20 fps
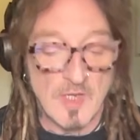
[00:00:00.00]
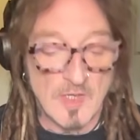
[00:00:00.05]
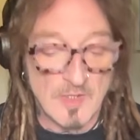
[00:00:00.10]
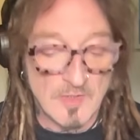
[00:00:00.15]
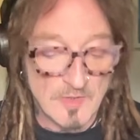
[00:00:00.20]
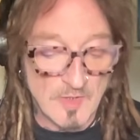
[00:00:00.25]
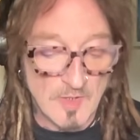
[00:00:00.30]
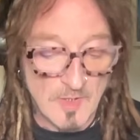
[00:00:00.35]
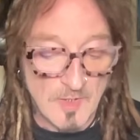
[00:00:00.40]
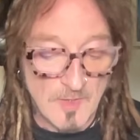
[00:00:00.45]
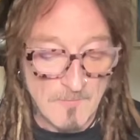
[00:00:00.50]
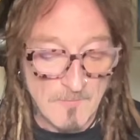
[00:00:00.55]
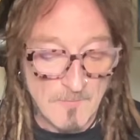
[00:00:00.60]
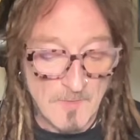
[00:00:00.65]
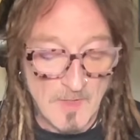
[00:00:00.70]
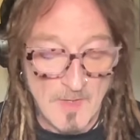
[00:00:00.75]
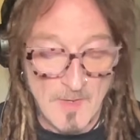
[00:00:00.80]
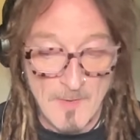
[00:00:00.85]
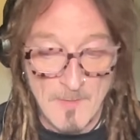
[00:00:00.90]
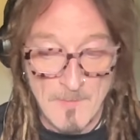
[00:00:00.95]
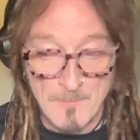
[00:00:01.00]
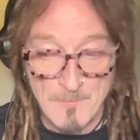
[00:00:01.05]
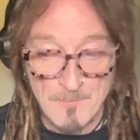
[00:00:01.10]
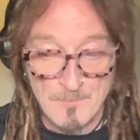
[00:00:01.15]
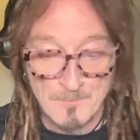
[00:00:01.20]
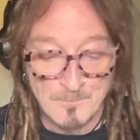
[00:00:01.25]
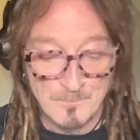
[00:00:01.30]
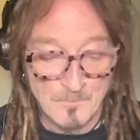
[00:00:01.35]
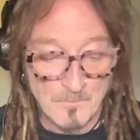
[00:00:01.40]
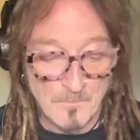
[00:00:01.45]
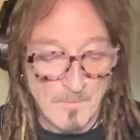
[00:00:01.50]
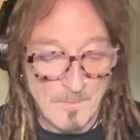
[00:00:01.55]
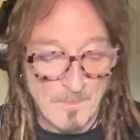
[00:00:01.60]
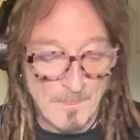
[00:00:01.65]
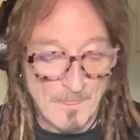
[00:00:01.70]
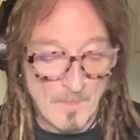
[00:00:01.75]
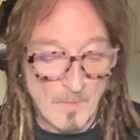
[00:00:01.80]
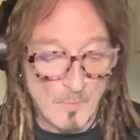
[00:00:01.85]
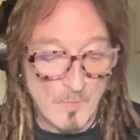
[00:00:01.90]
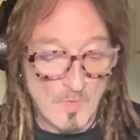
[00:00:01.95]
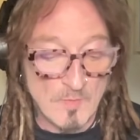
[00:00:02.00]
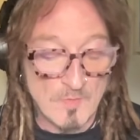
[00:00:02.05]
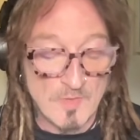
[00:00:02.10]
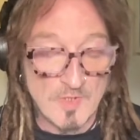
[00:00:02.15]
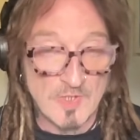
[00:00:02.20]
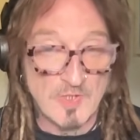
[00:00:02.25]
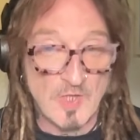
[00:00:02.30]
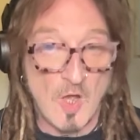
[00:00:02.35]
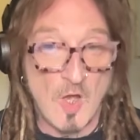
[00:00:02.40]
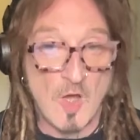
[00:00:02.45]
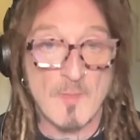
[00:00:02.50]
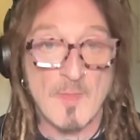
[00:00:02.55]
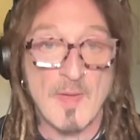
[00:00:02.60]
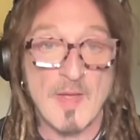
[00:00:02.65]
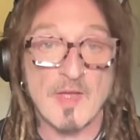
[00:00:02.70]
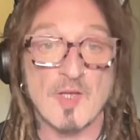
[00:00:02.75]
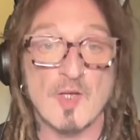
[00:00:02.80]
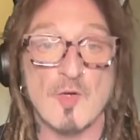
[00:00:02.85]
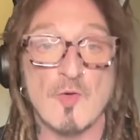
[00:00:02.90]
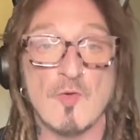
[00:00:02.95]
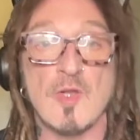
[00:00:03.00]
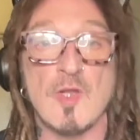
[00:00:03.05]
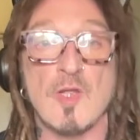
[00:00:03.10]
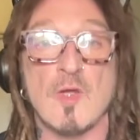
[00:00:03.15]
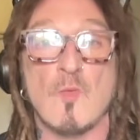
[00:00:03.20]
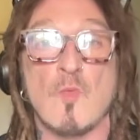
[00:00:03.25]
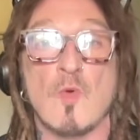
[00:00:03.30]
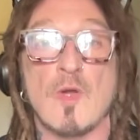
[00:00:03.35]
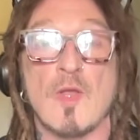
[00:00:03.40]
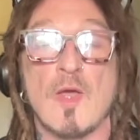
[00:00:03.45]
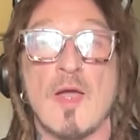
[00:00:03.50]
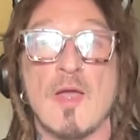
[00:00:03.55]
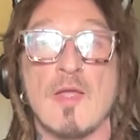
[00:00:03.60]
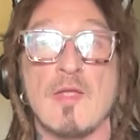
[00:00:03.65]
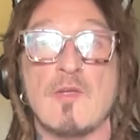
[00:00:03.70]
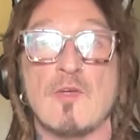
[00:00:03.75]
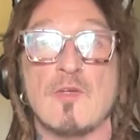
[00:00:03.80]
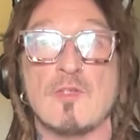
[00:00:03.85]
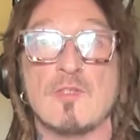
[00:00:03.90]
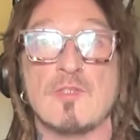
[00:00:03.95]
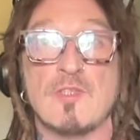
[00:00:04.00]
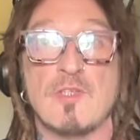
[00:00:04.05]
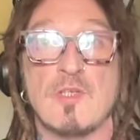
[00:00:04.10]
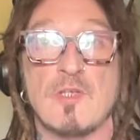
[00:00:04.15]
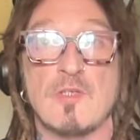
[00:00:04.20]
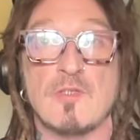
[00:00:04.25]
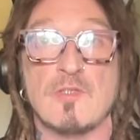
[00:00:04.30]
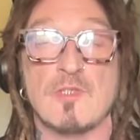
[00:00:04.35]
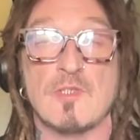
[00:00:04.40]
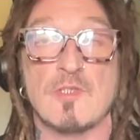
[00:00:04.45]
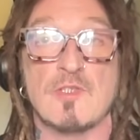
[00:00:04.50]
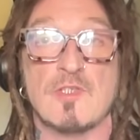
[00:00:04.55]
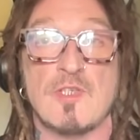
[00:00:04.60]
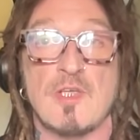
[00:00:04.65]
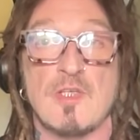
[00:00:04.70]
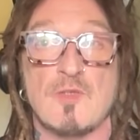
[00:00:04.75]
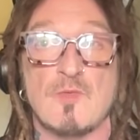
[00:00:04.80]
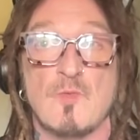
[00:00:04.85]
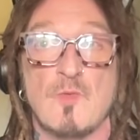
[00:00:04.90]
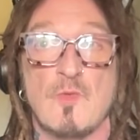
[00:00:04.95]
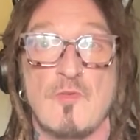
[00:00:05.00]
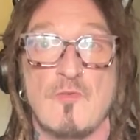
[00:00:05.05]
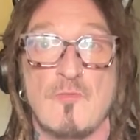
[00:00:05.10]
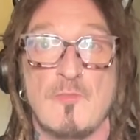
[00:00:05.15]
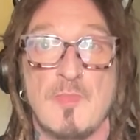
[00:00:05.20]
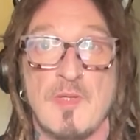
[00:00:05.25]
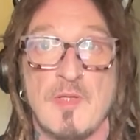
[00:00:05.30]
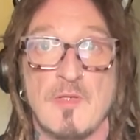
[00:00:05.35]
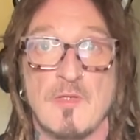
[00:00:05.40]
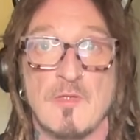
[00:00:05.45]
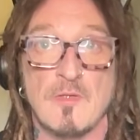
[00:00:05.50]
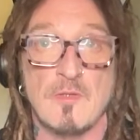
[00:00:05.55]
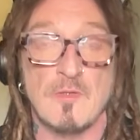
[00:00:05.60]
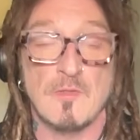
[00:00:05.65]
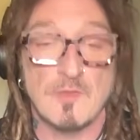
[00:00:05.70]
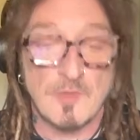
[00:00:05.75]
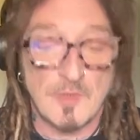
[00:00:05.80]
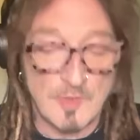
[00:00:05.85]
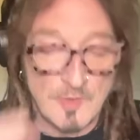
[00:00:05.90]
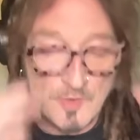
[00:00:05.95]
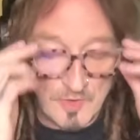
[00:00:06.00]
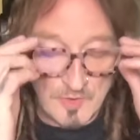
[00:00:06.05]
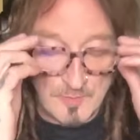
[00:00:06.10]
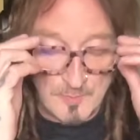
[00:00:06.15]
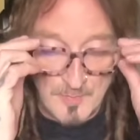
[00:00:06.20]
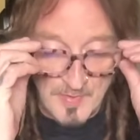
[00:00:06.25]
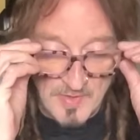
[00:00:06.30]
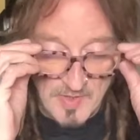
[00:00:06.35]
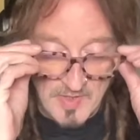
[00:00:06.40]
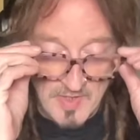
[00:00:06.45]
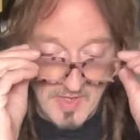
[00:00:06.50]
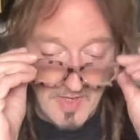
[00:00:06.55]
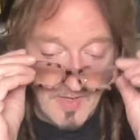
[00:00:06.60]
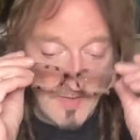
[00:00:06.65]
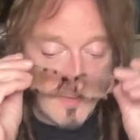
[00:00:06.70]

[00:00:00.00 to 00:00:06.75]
actually. When I was starting my career, what I considered success would have been to just be